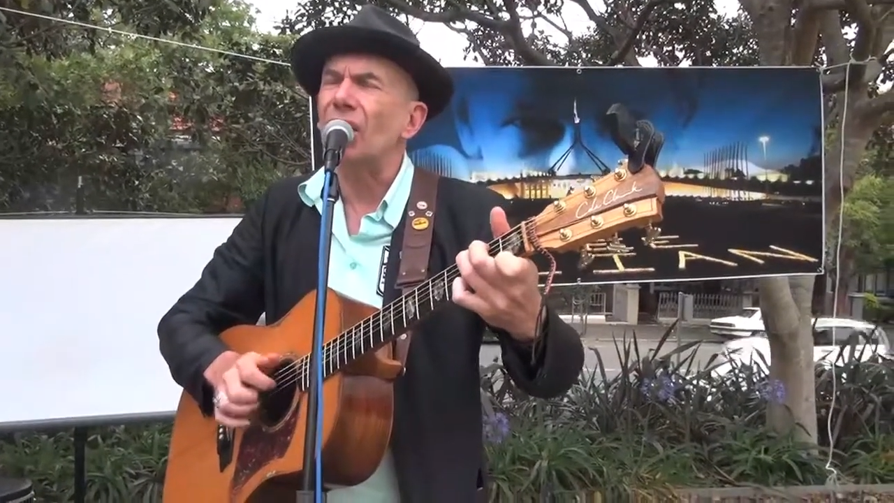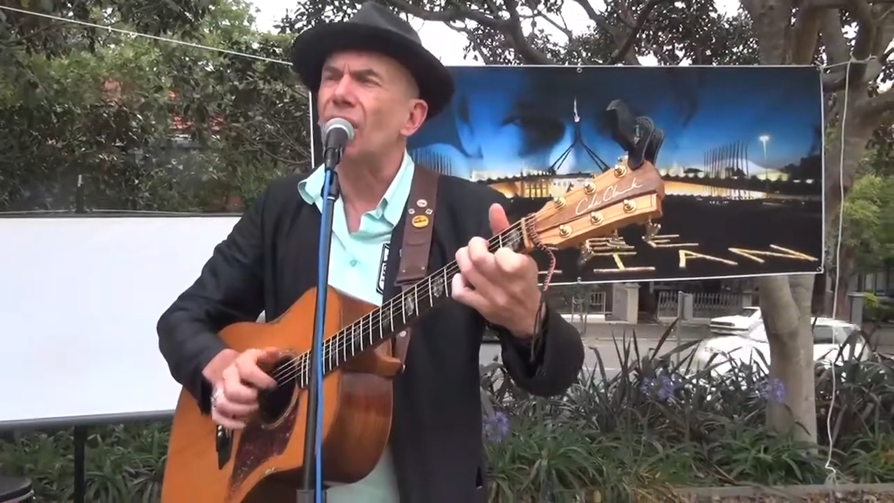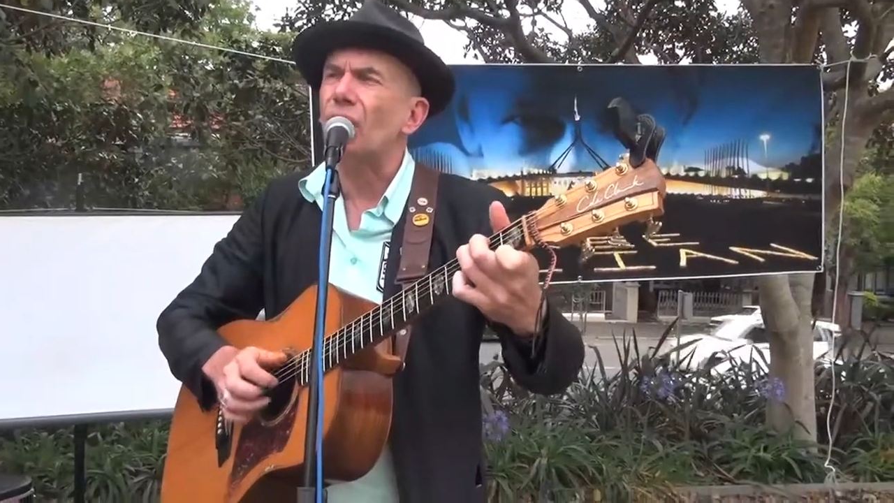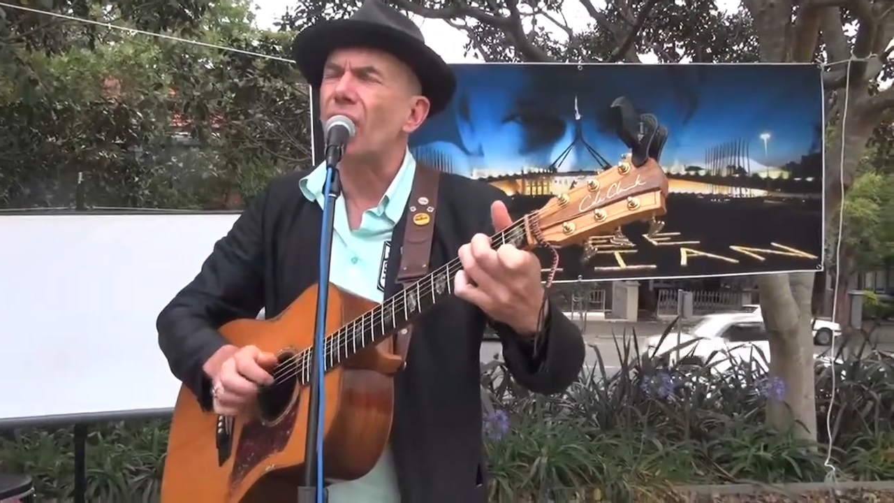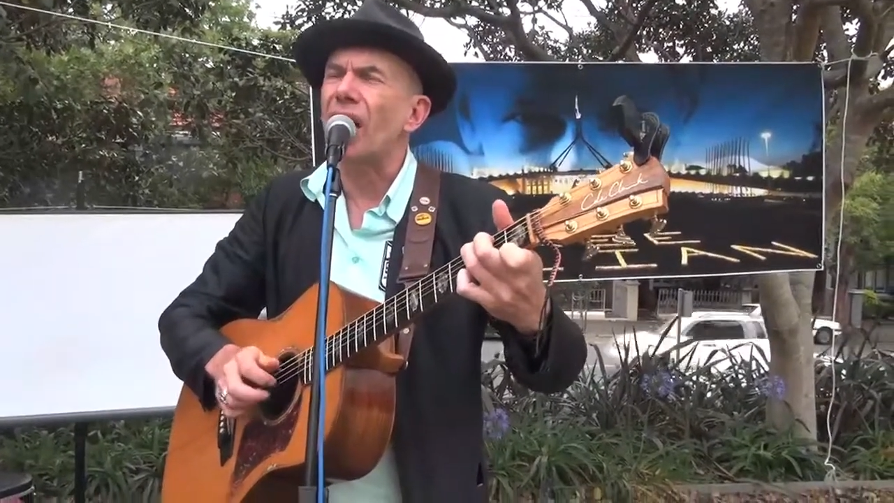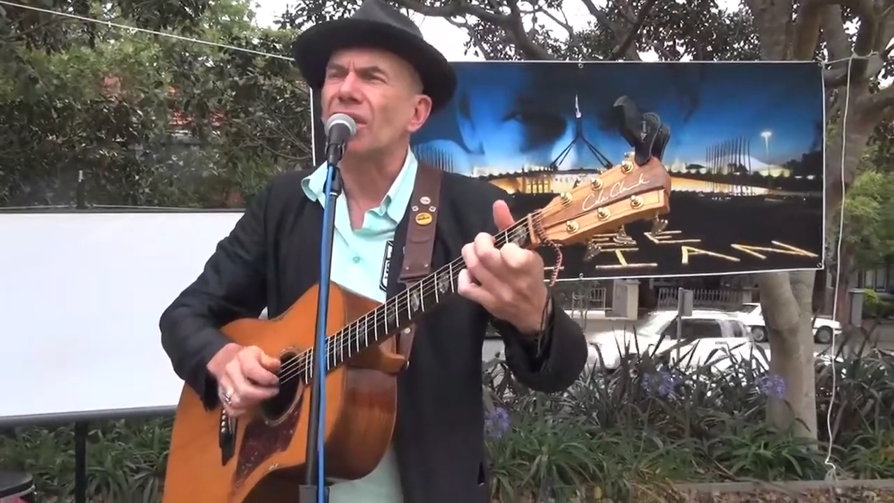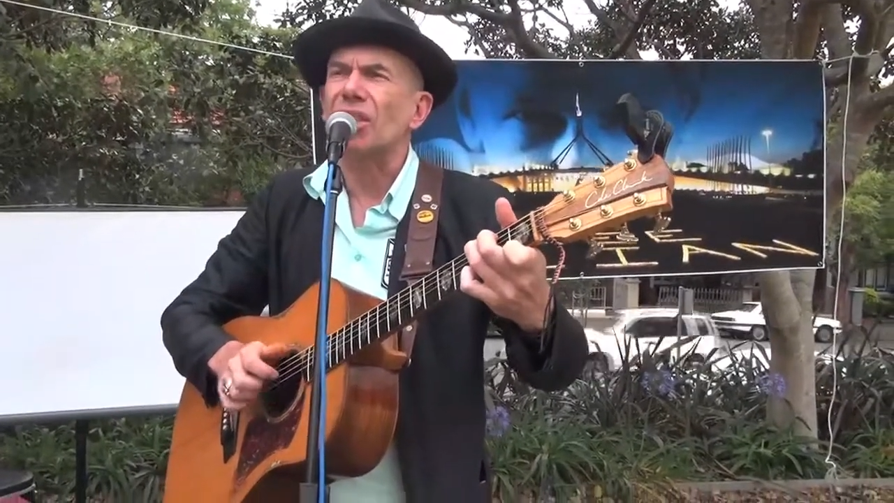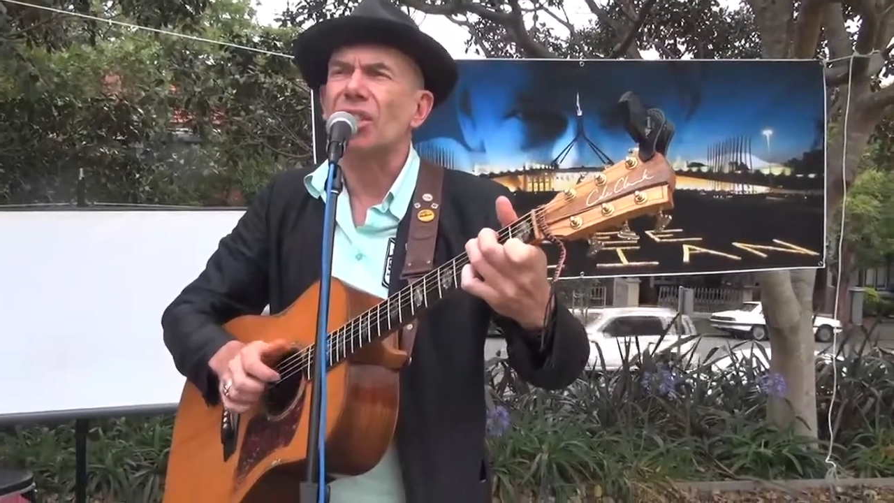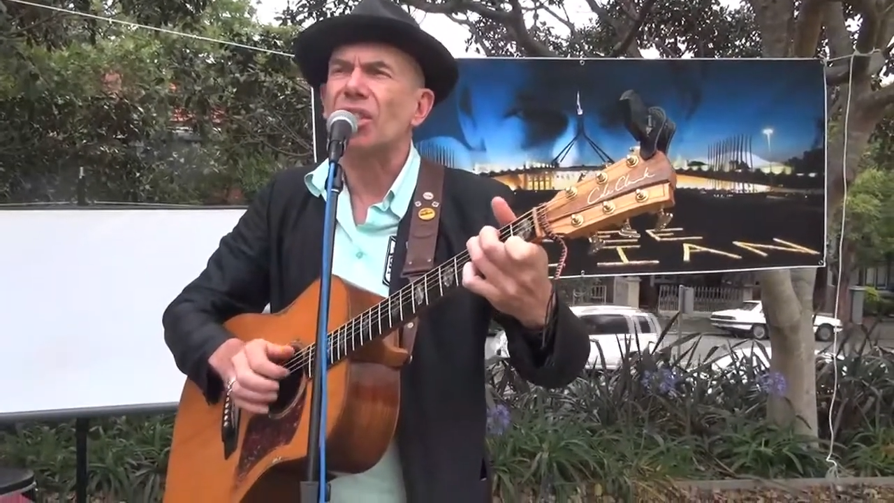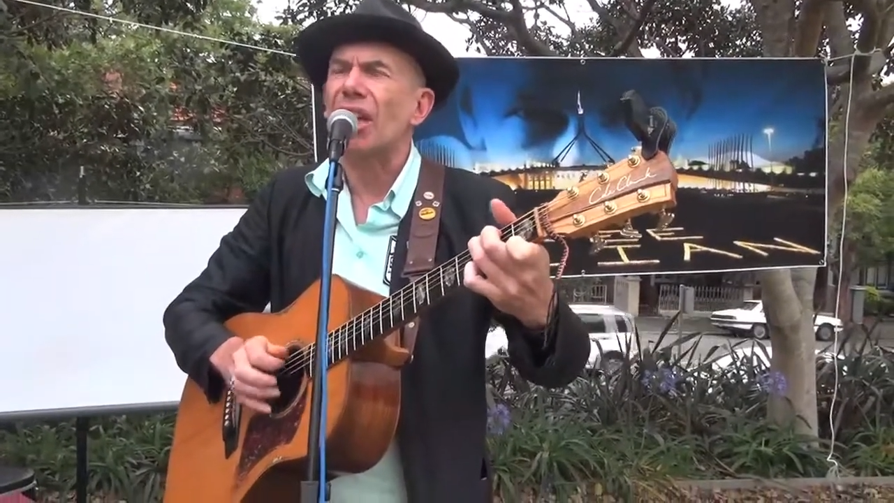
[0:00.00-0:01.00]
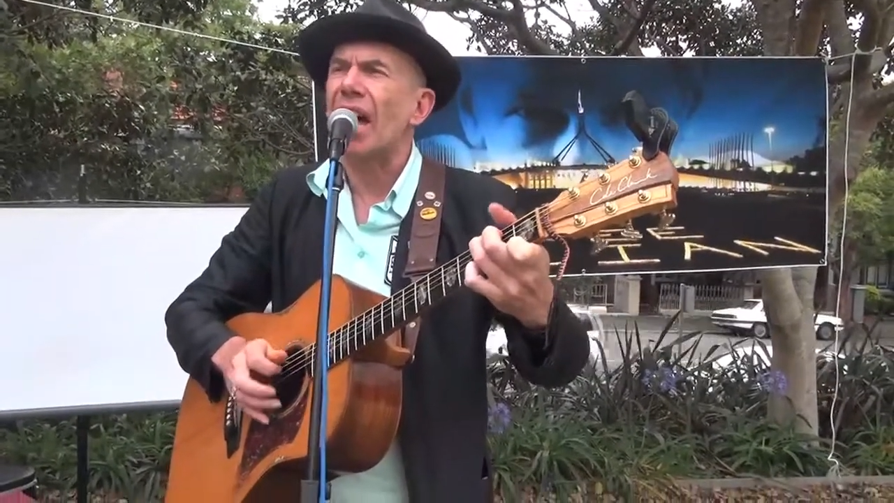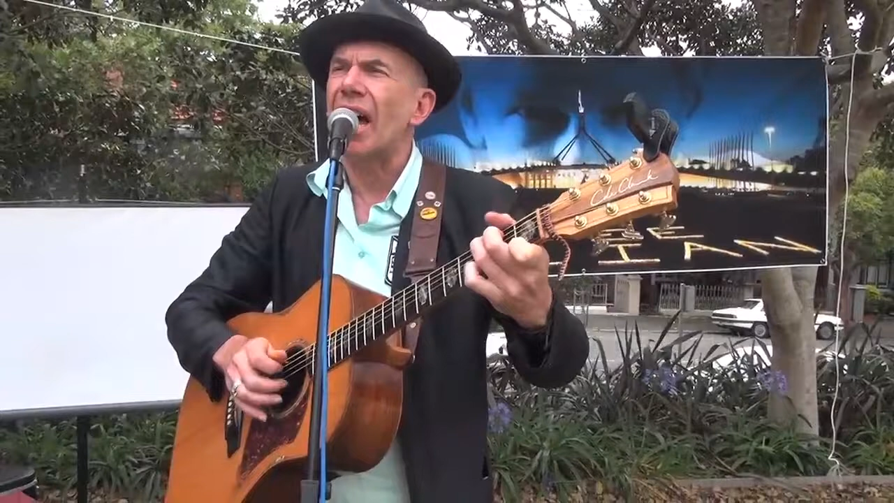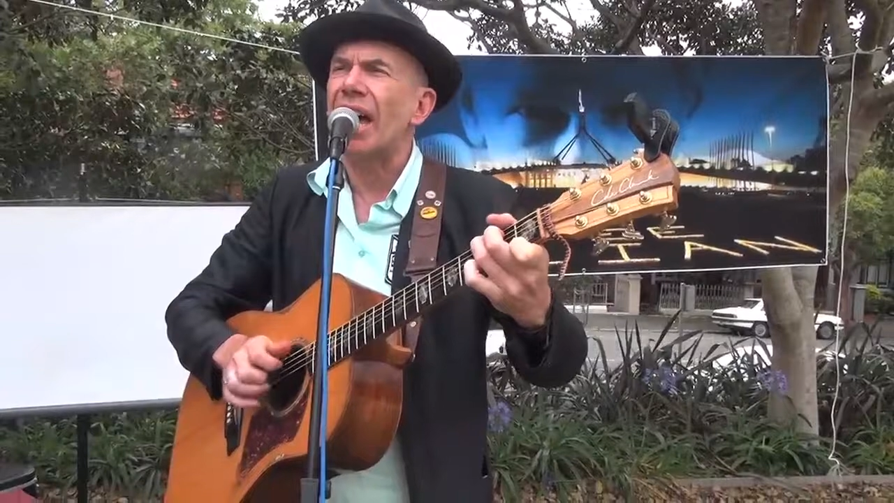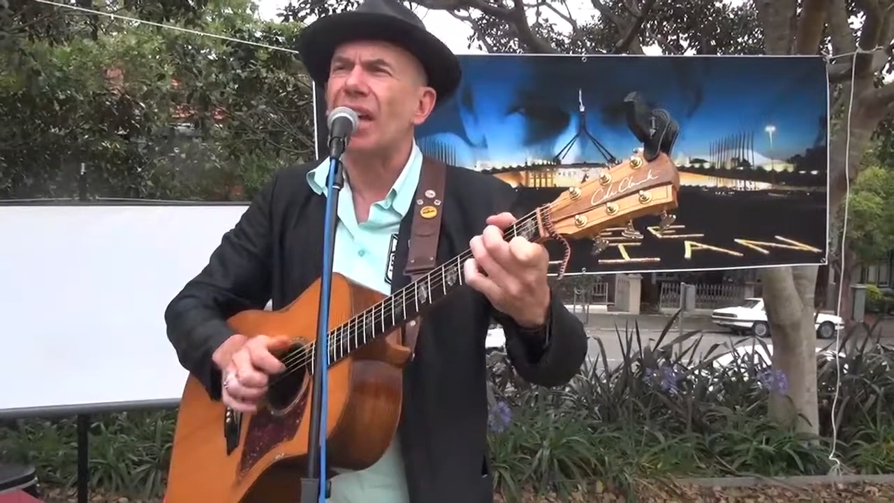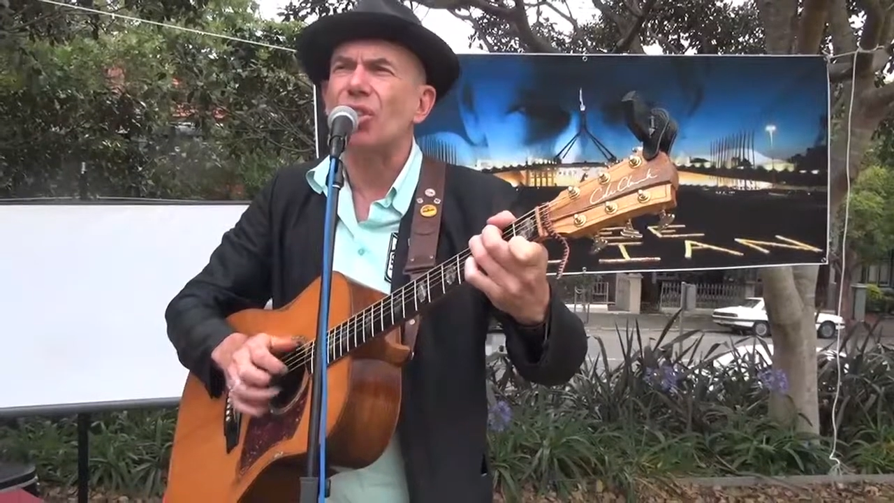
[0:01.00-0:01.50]
across the
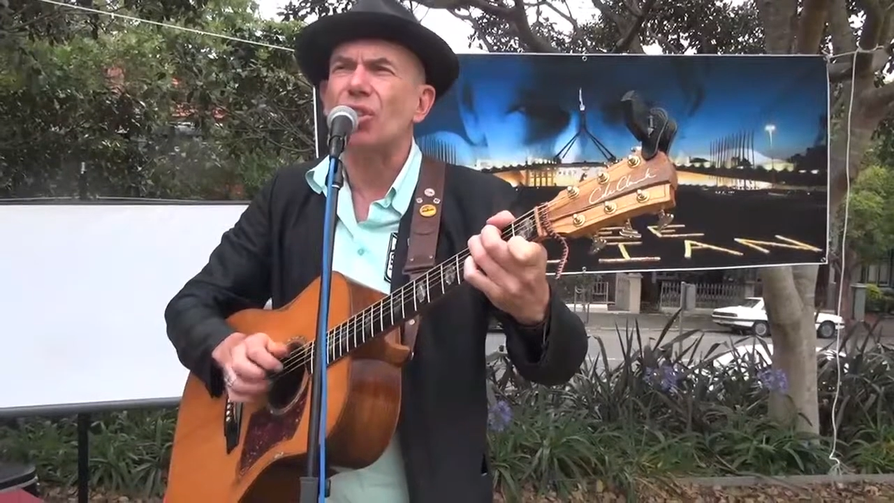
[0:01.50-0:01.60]
sky,